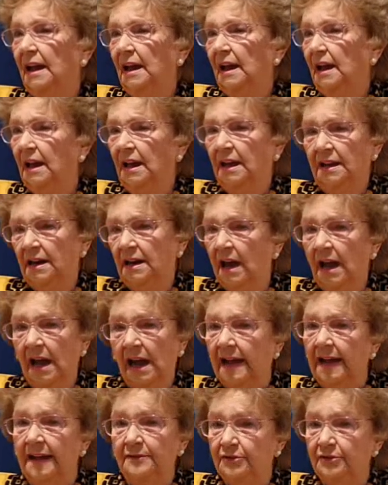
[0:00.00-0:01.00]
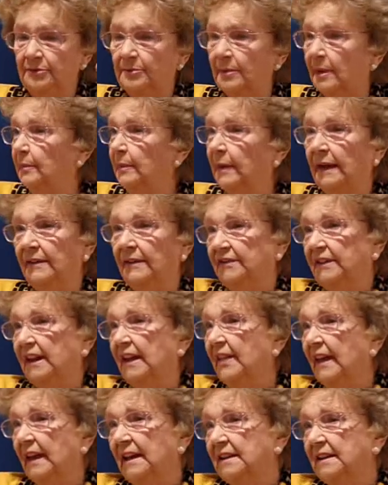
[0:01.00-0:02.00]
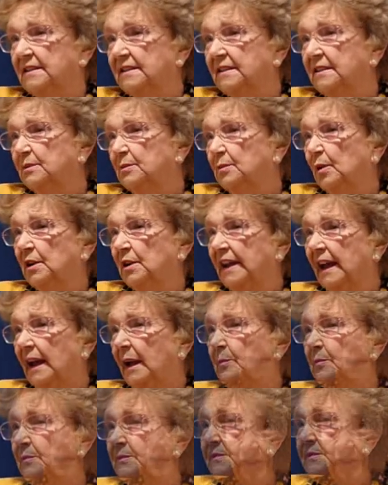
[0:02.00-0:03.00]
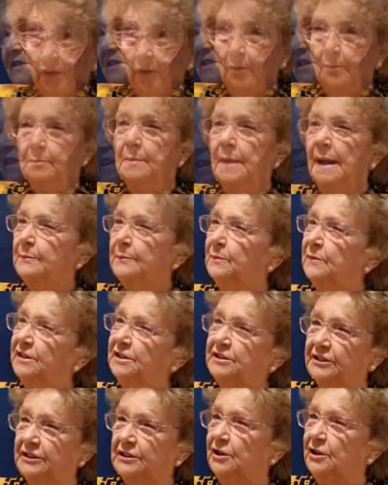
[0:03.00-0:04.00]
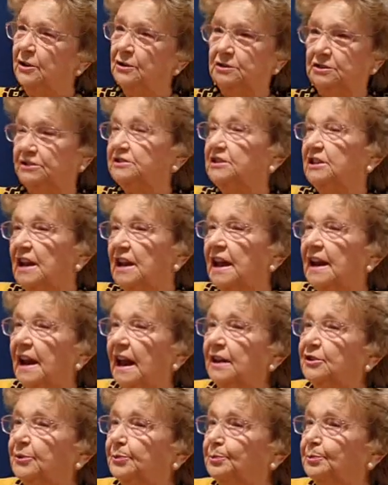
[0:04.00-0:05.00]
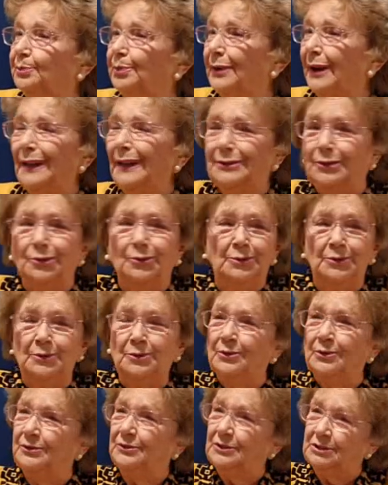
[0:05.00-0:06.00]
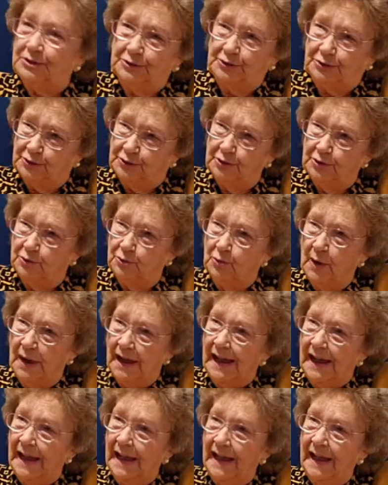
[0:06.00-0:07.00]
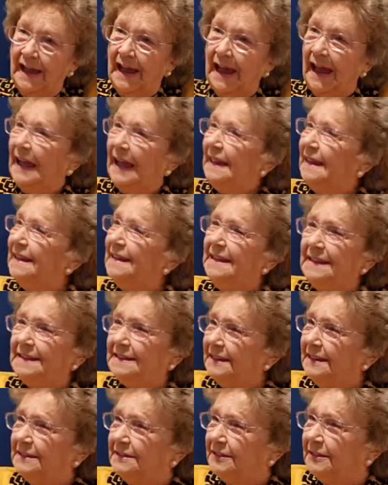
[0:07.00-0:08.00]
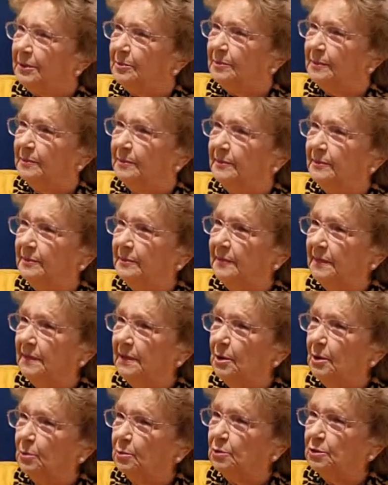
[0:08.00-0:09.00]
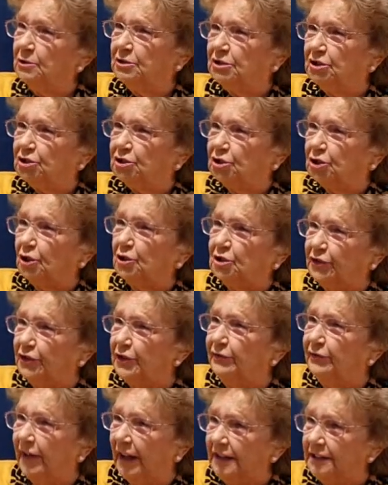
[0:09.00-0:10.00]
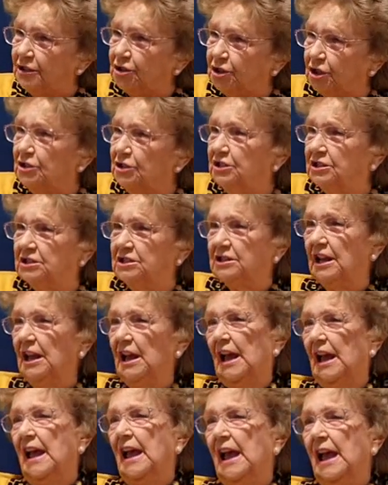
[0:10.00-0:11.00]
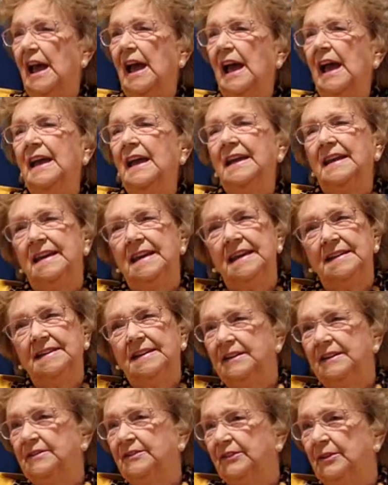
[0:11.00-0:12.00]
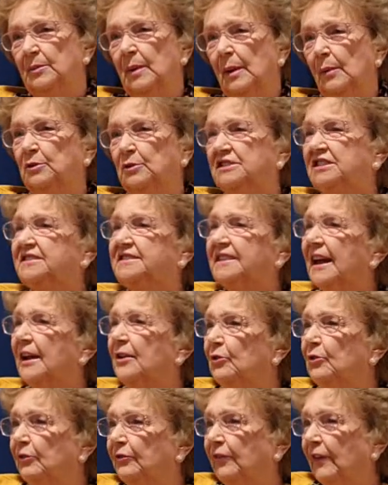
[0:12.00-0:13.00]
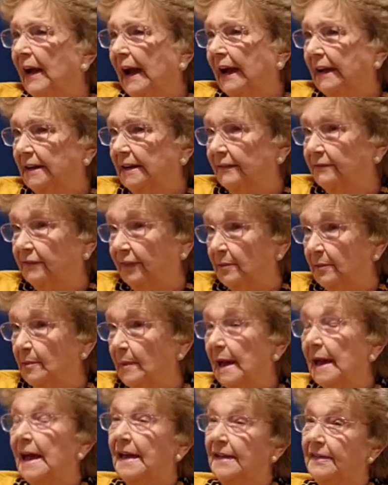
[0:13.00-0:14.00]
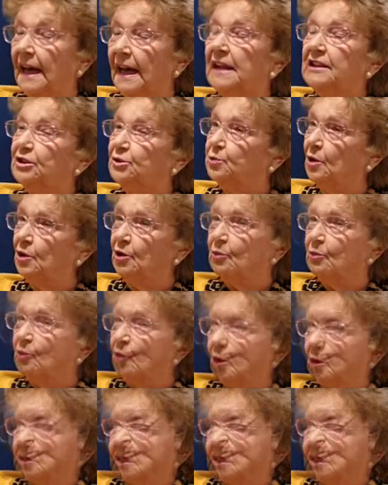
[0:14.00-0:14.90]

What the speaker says: And I can't remember after that what happened. I've got memories of those, but I don't know if it's true. I hated them with such a vengeance. I hated them. I was terrified of them. That's what it was.